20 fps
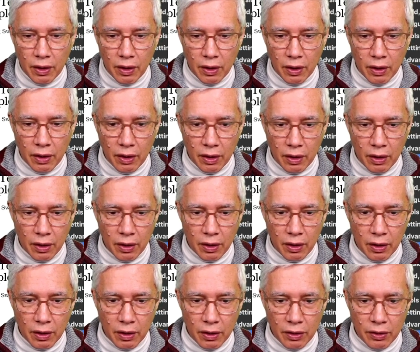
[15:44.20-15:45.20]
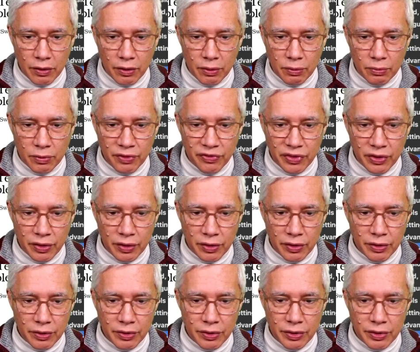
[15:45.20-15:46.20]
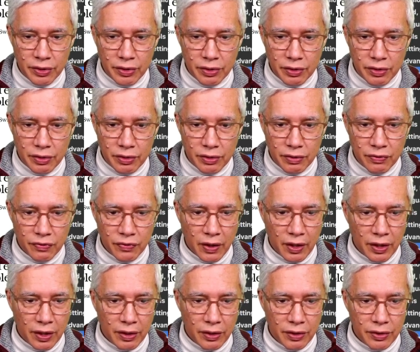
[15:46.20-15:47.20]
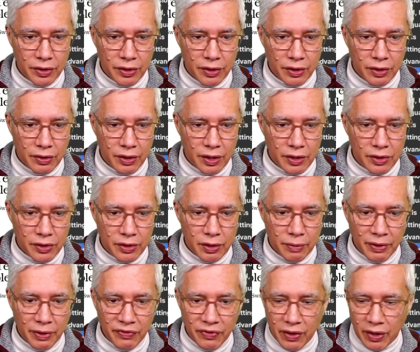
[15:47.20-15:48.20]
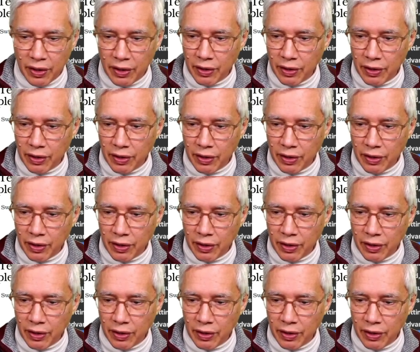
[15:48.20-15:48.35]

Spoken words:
And don't revert files. No, that's going to be fine.